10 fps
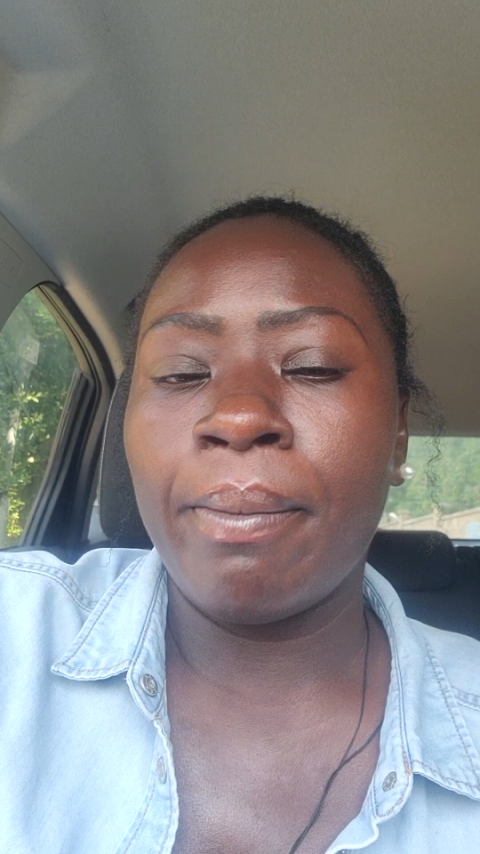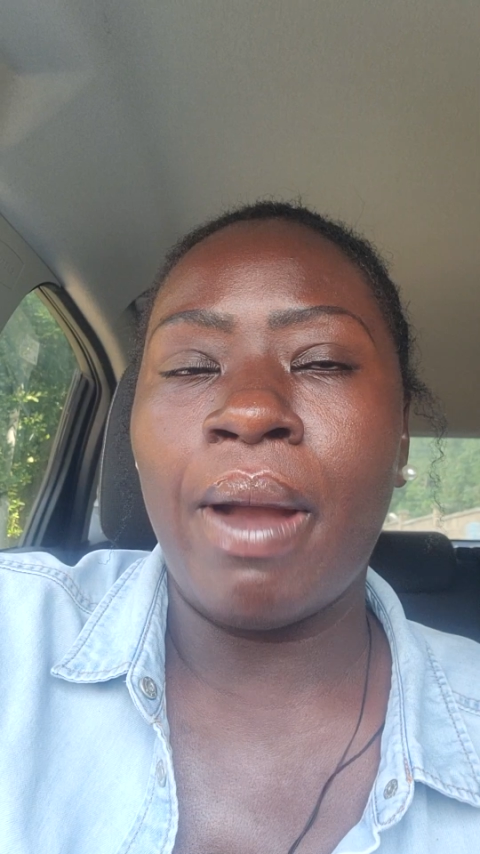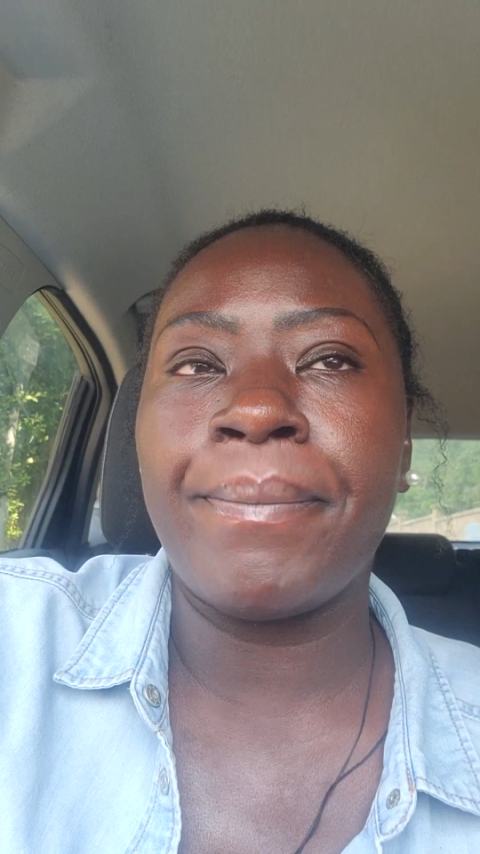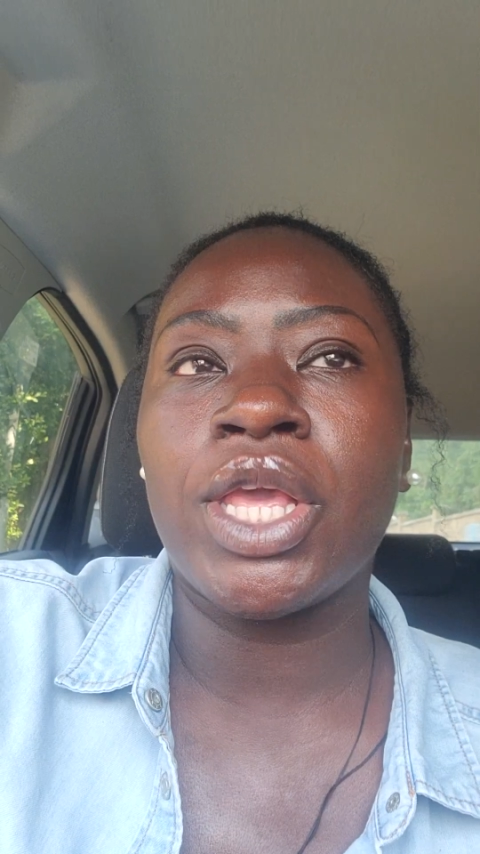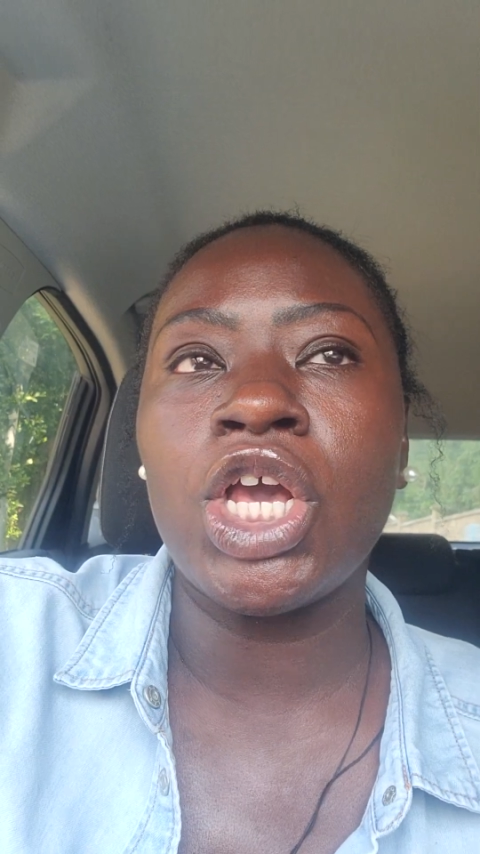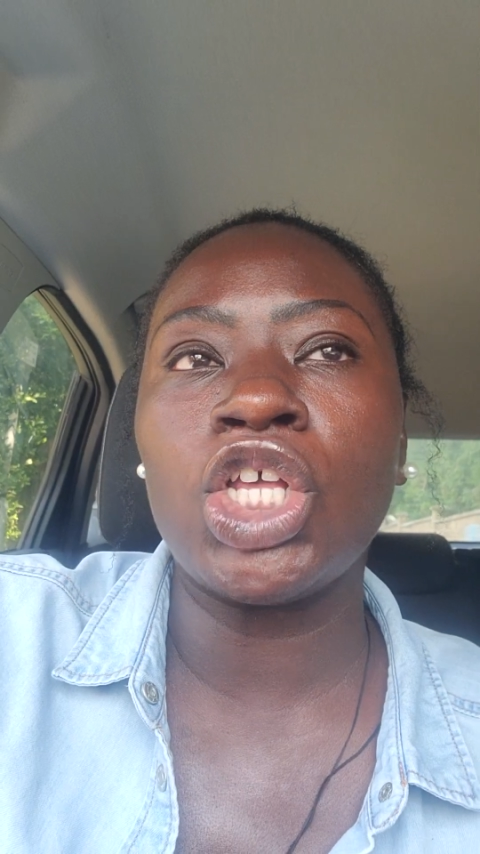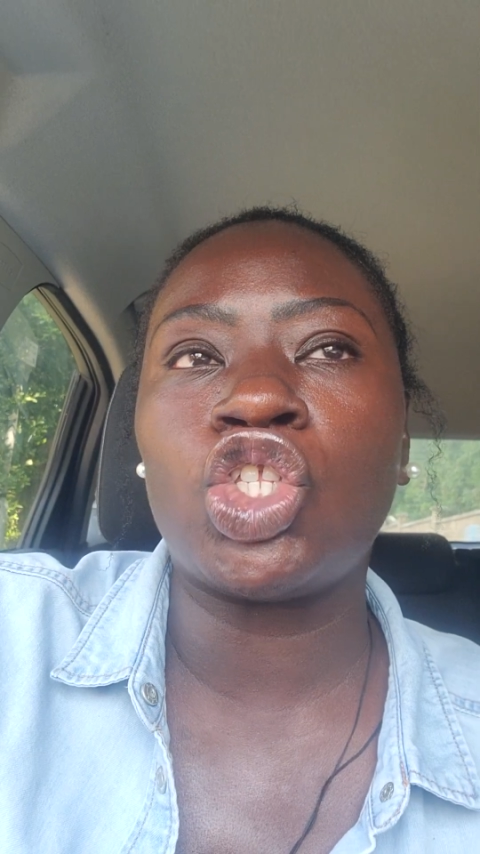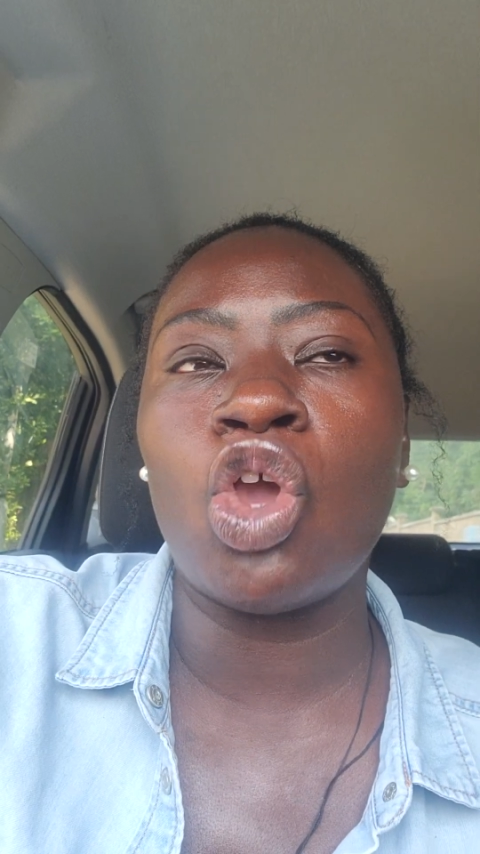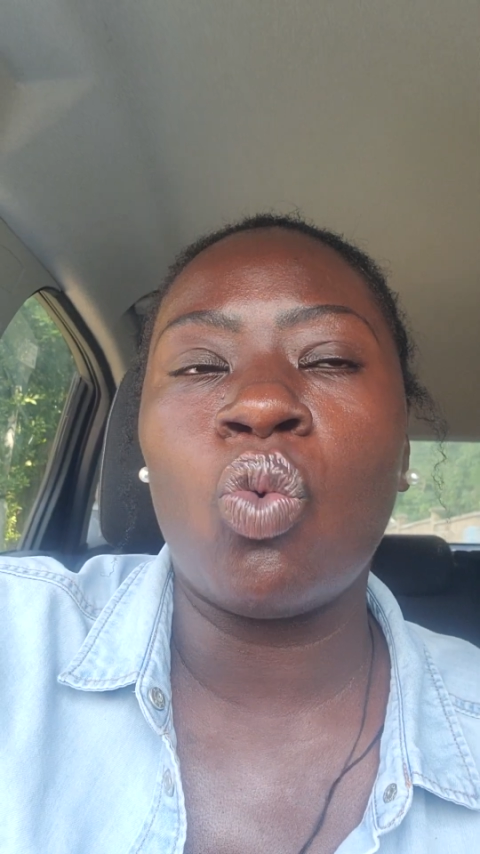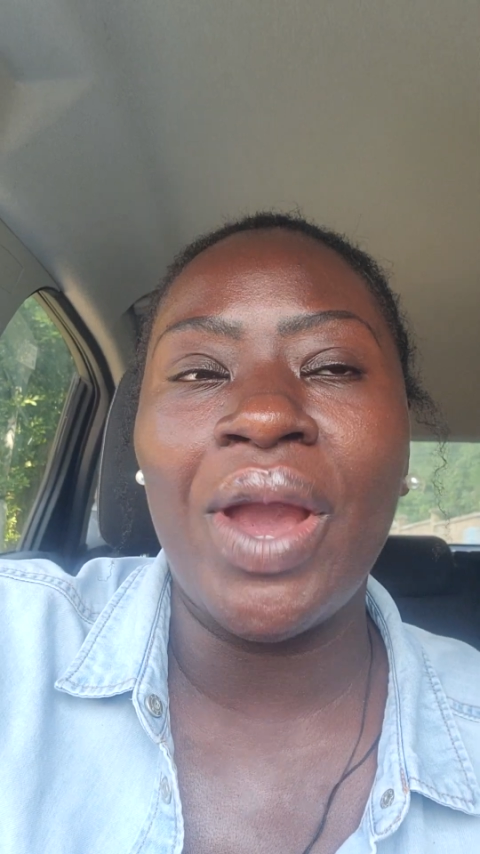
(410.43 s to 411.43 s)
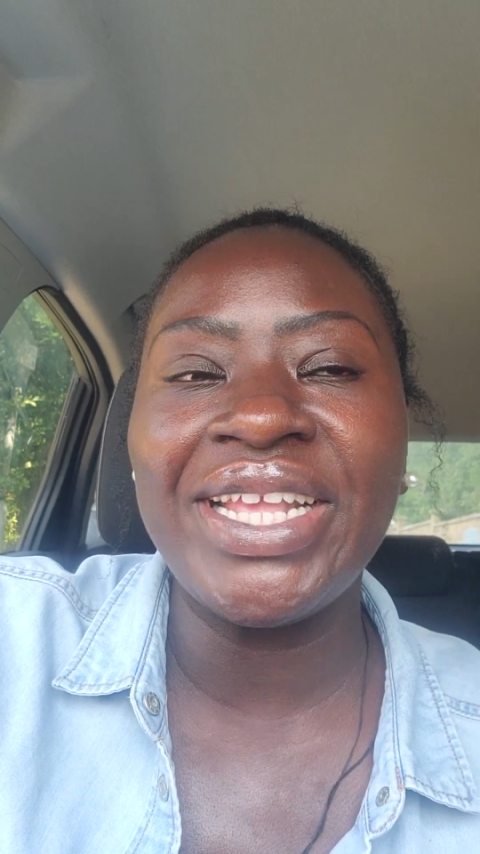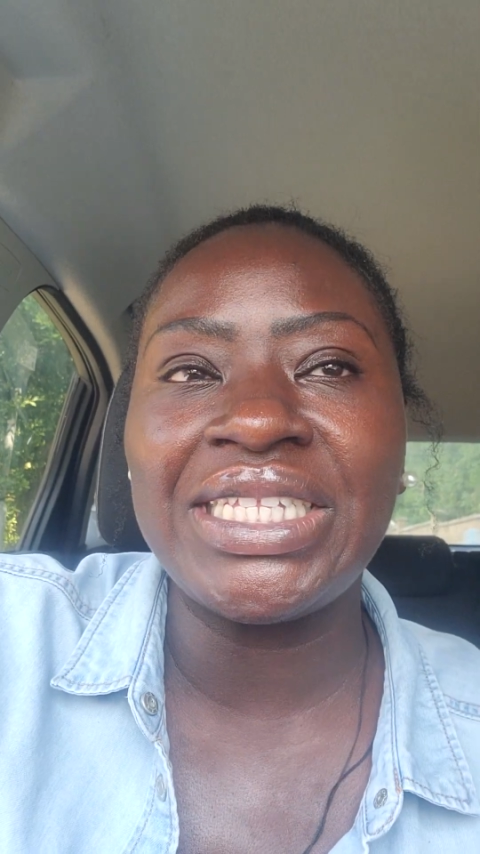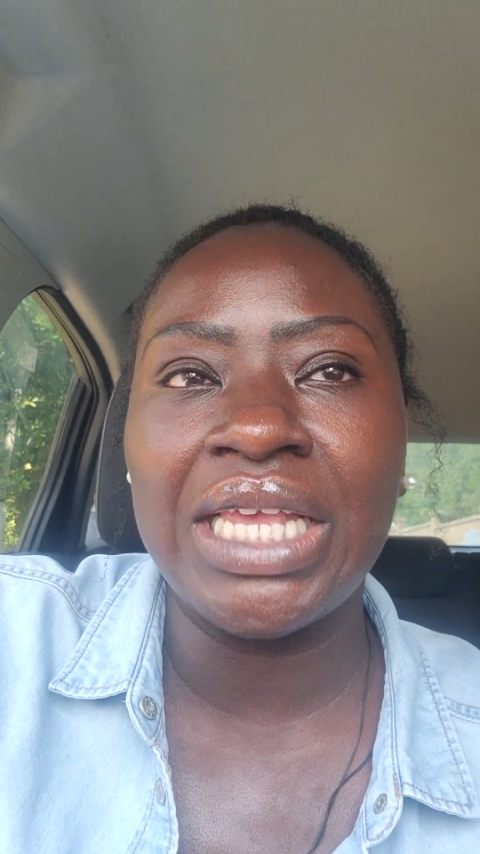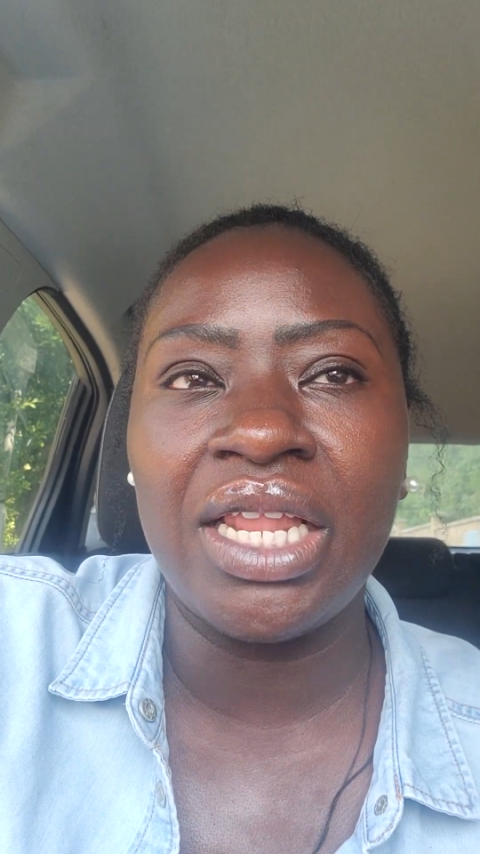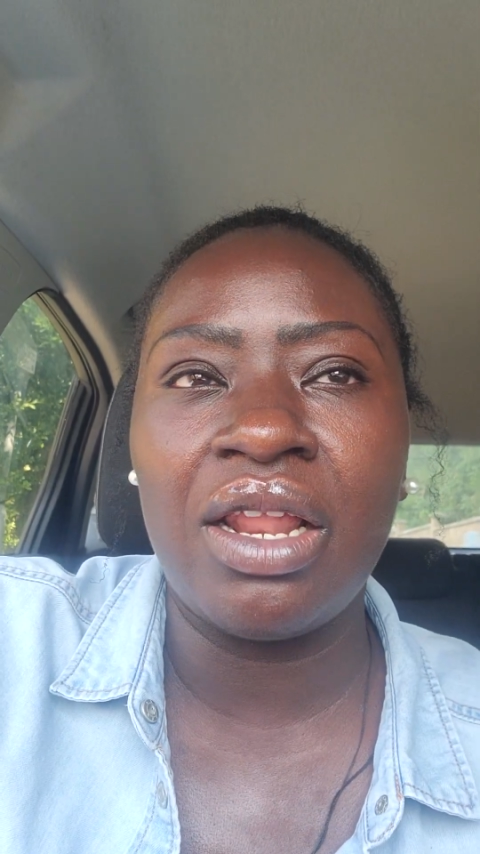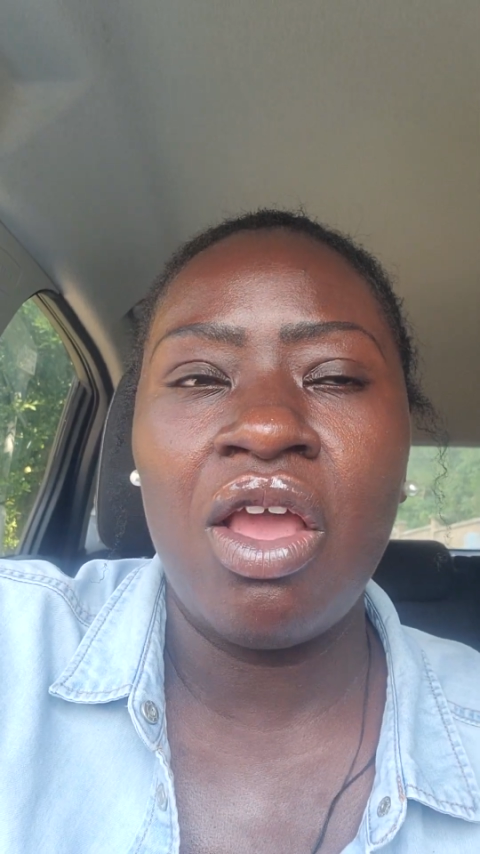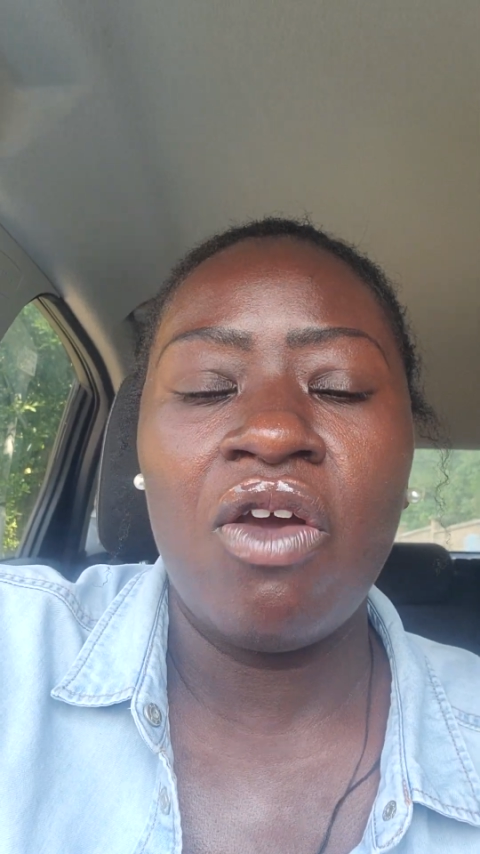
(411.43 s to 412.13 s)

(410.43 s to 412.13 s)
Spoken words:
but because you're waiting